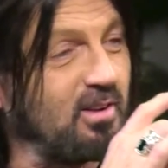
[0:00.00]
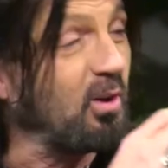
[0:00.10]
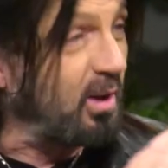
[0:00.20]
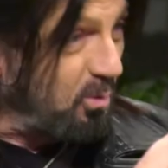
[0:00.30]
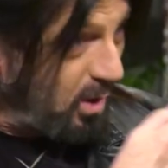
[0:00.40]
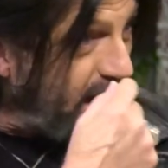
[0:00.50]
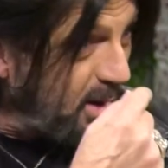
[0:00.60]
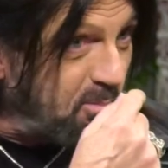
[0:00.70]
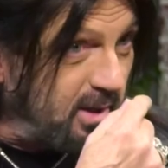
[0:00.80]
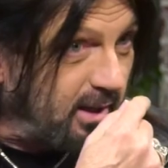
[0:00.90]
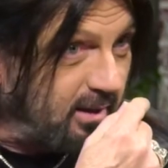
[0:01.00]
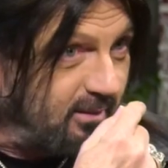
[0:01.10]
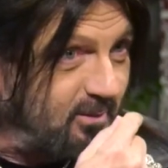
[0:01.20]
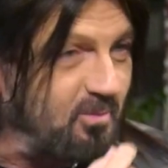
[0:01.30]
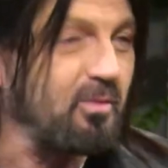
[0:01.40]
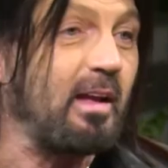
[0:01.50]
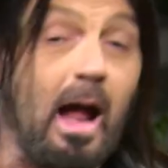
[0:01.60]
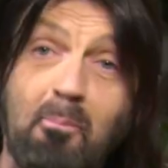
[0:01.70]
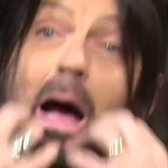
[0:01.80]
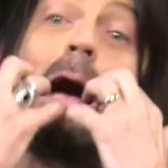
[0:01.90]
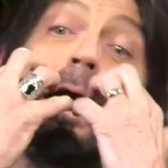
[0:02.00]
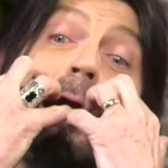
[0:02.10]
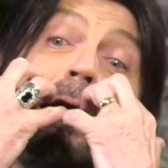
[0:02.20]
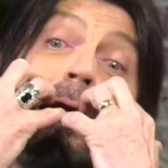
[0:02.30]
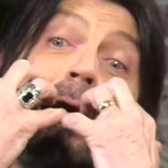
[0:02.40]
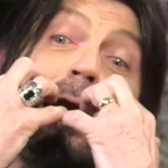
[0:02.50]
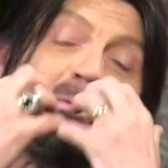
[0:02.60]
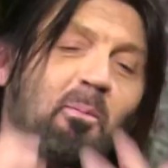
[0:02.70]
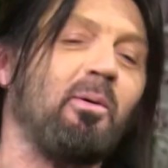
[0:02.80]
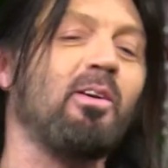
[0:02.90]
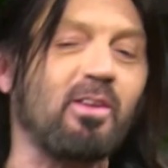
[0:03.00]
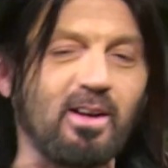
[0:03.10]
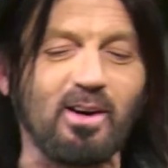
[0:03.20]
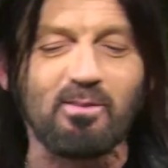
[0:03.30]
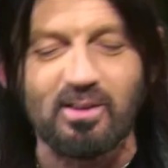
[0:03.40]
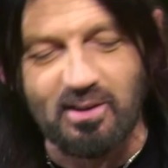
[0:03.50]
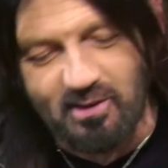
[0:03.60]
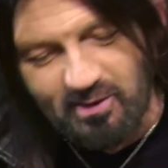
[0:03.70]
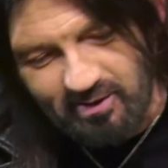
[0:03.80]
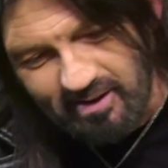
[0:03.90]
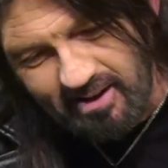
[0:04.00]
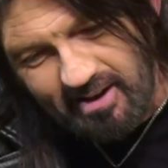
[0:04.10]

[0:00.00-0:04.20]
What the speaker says: looking right at me. I'm up under the cover, you know.